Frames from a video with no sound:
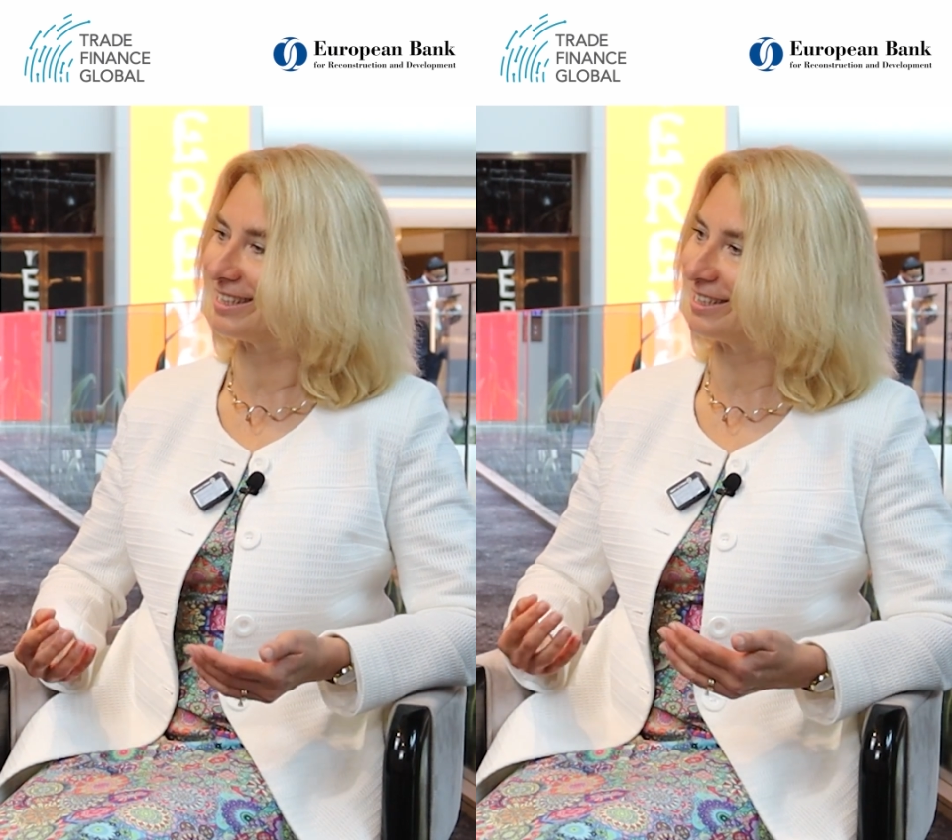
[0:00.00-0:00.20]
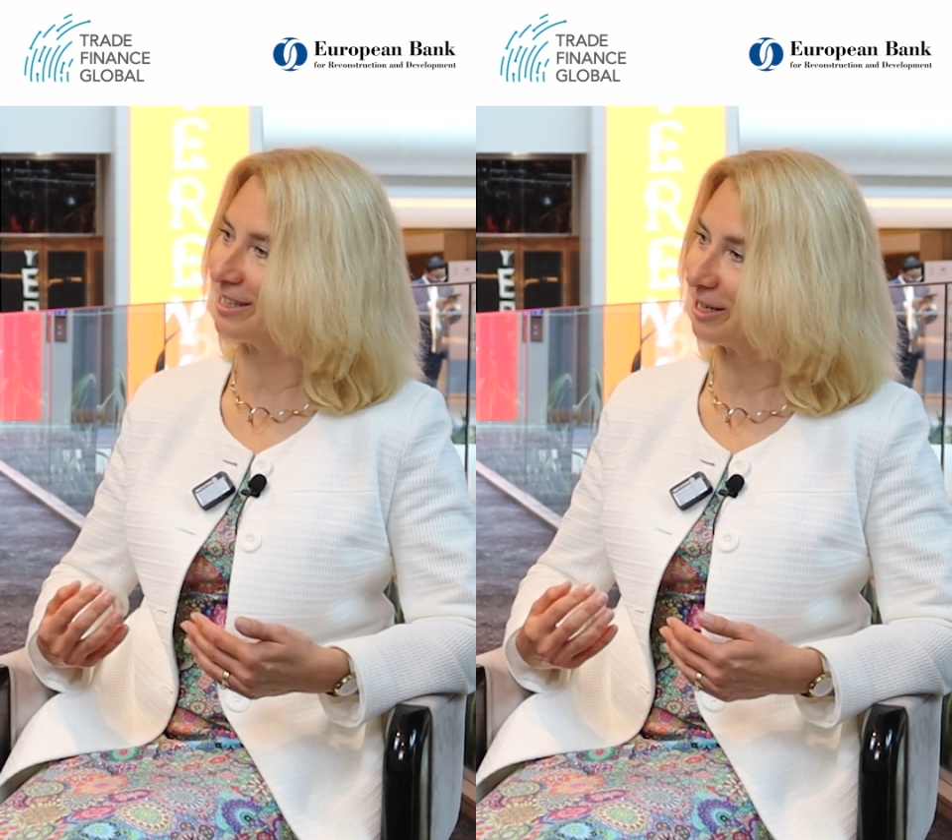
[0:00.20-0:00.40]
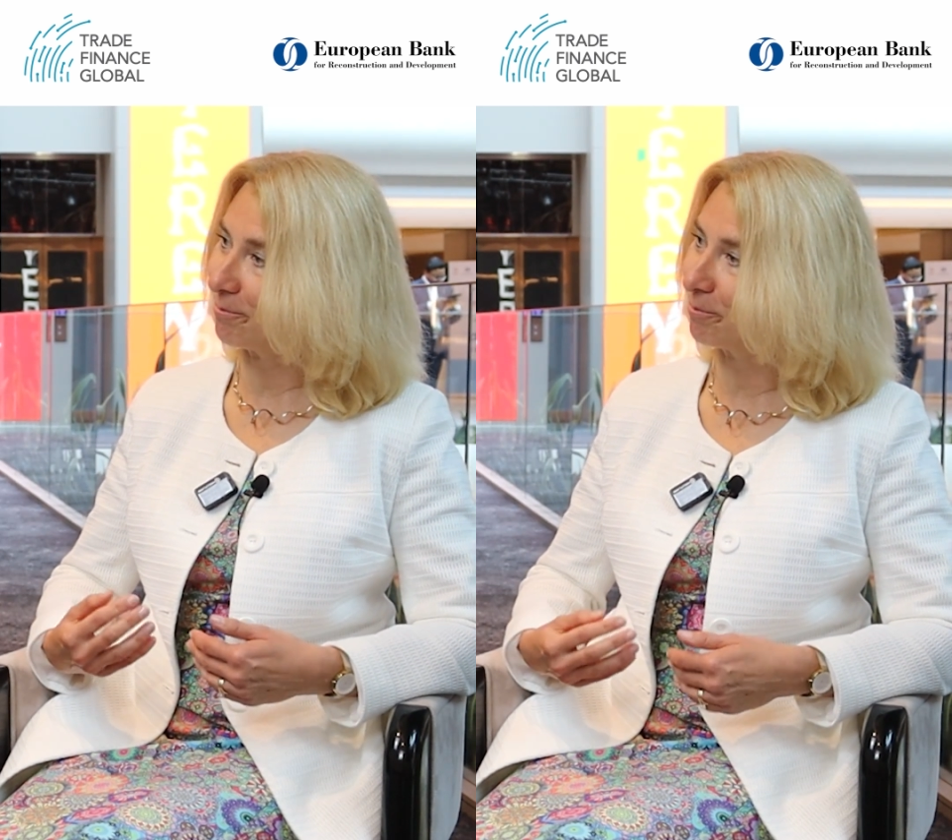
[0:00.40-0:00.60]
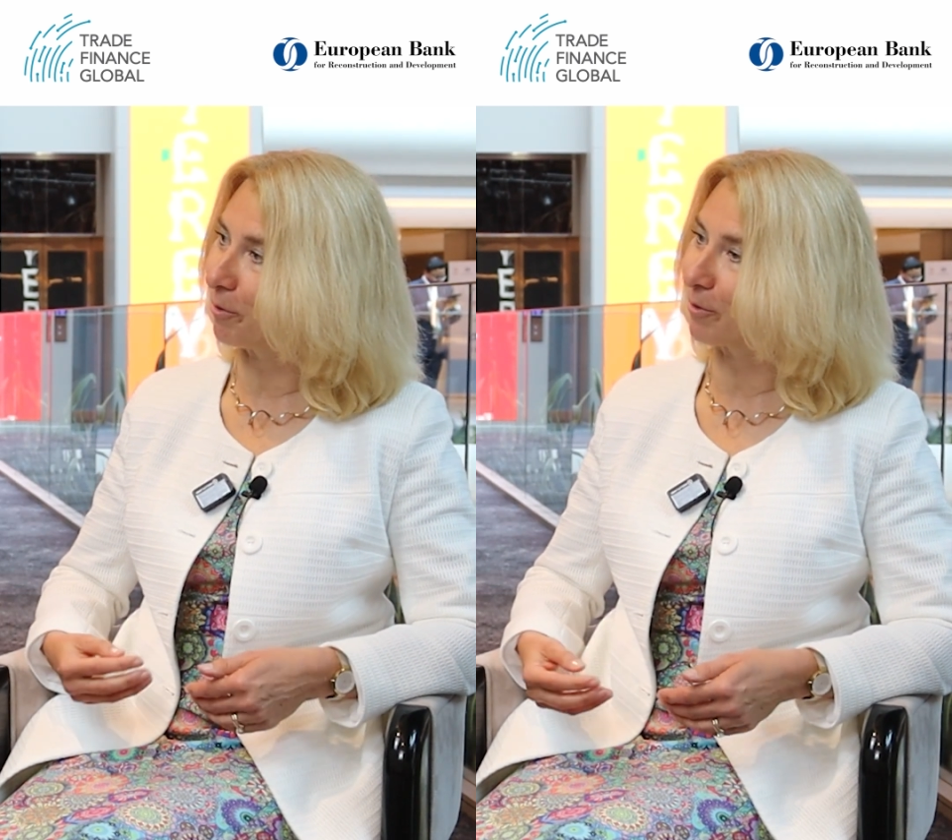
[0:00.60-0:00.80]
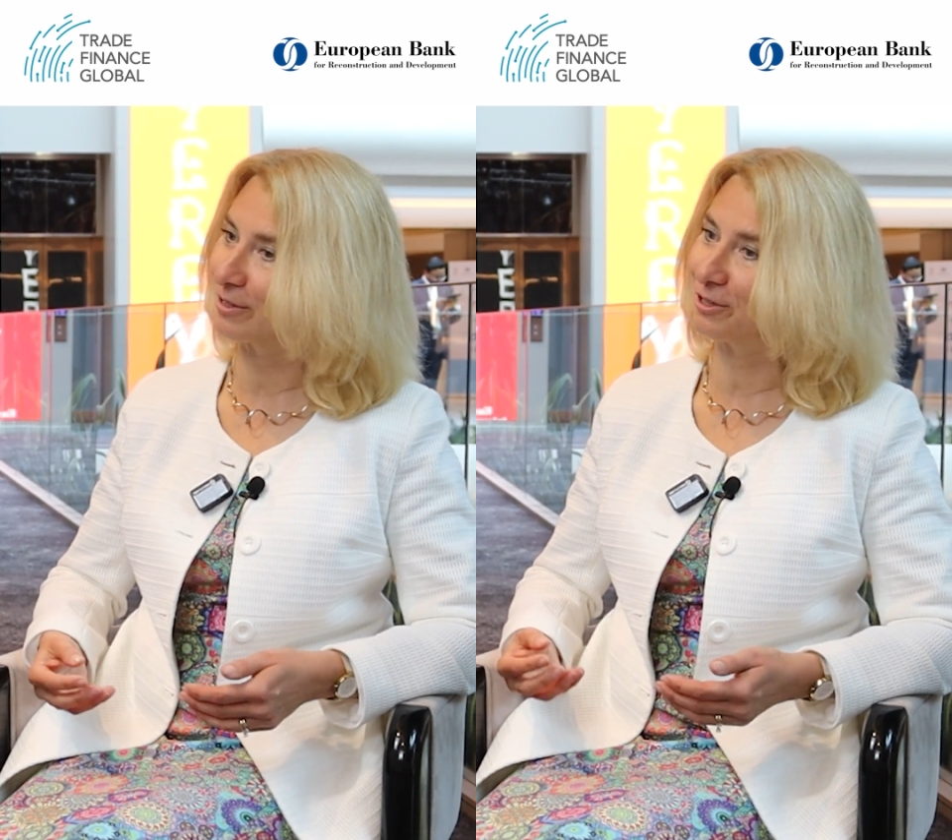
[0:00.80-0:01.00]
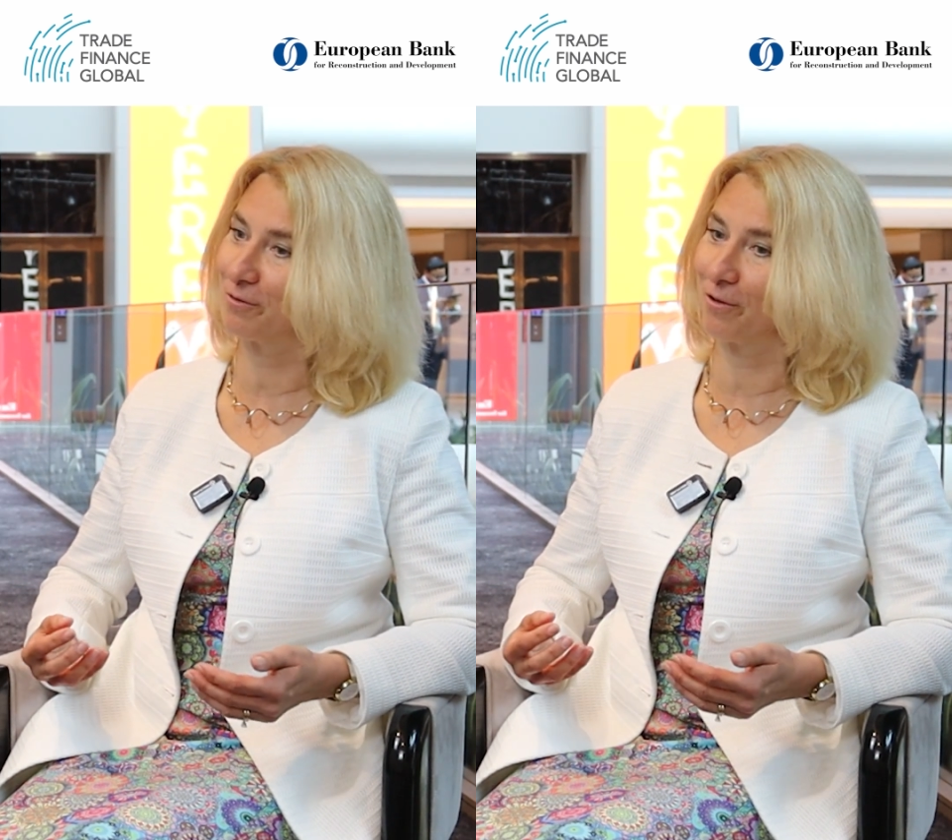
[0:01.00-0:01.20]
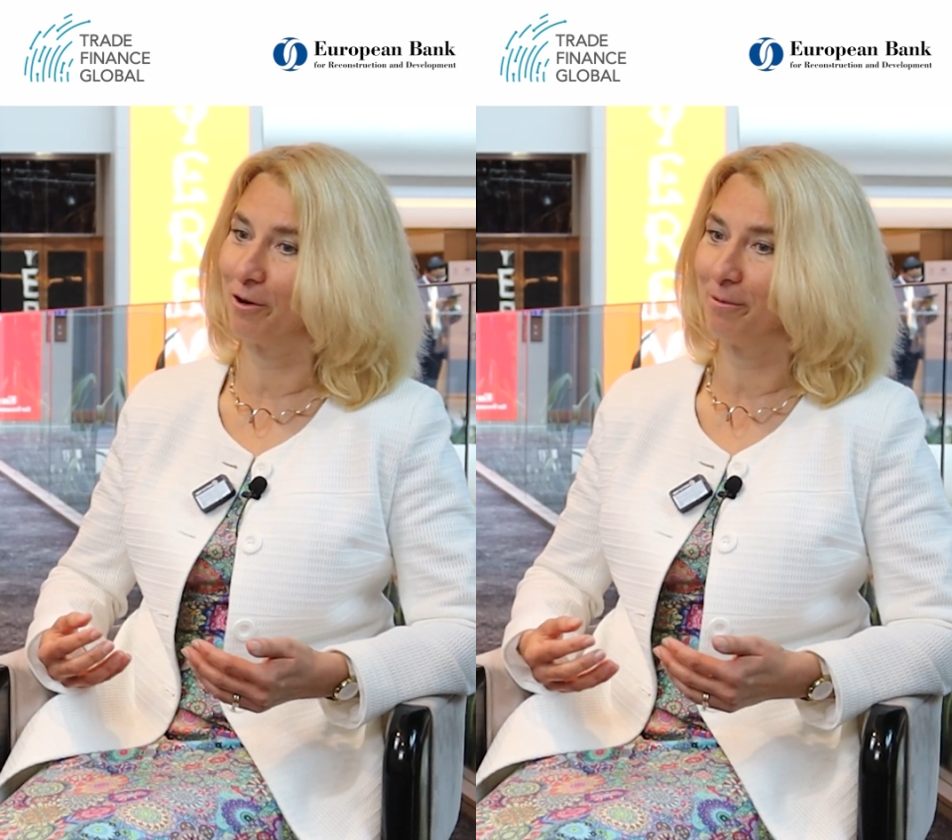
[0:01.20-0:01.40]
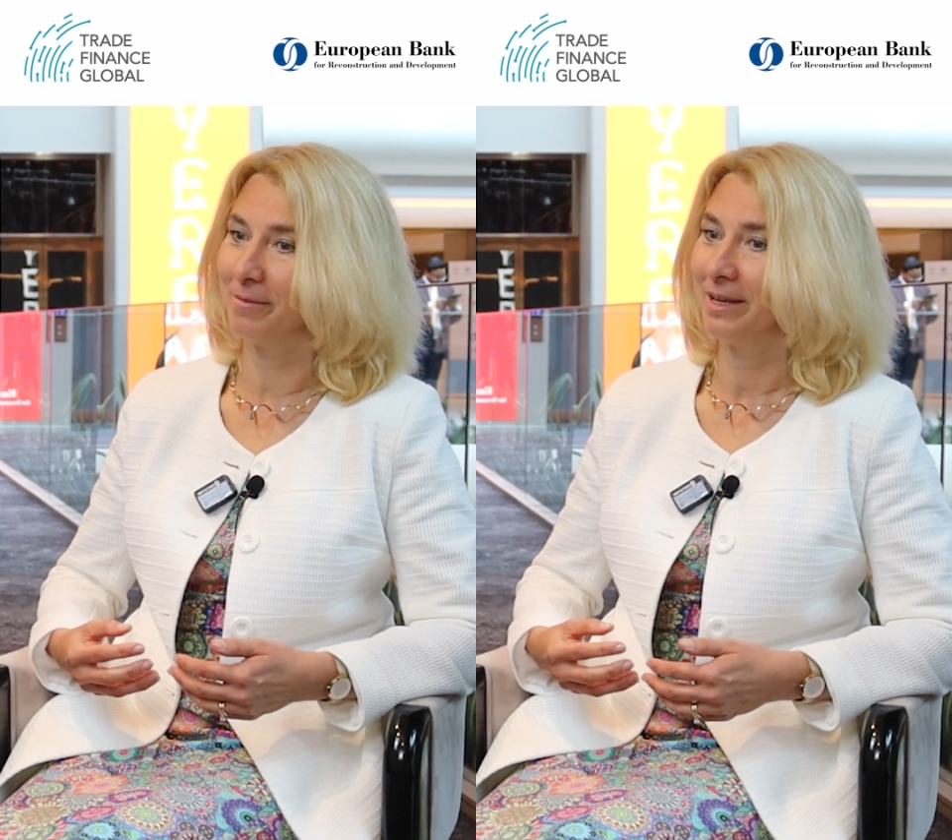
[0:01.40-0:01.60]
in imports
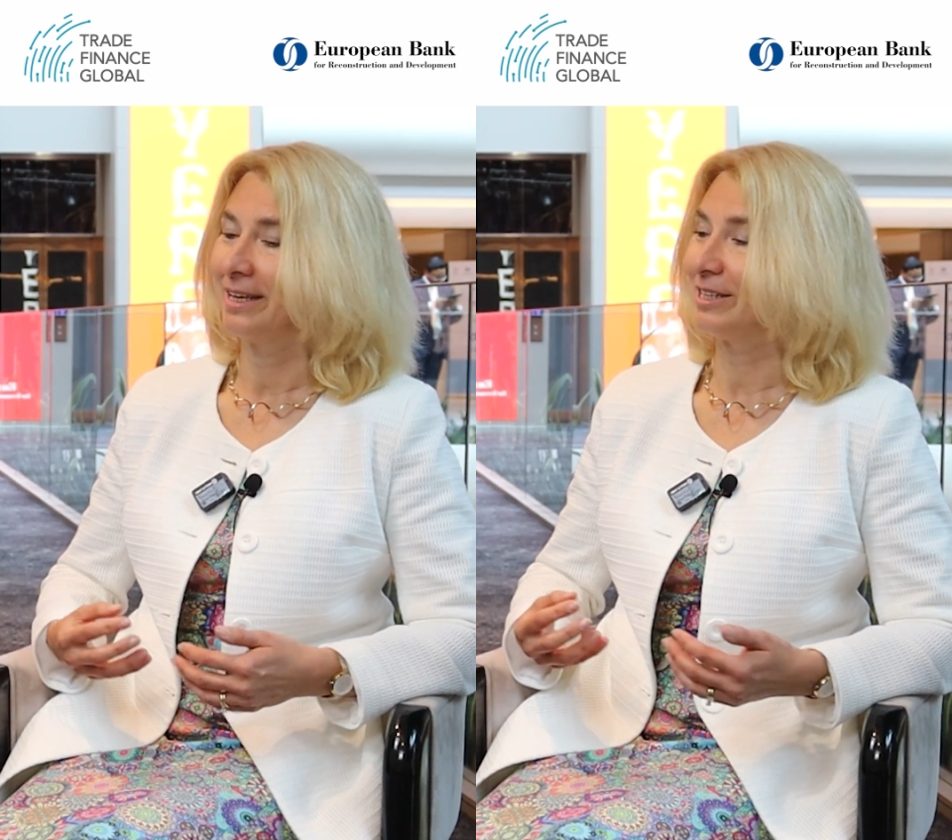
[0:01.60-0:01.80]
from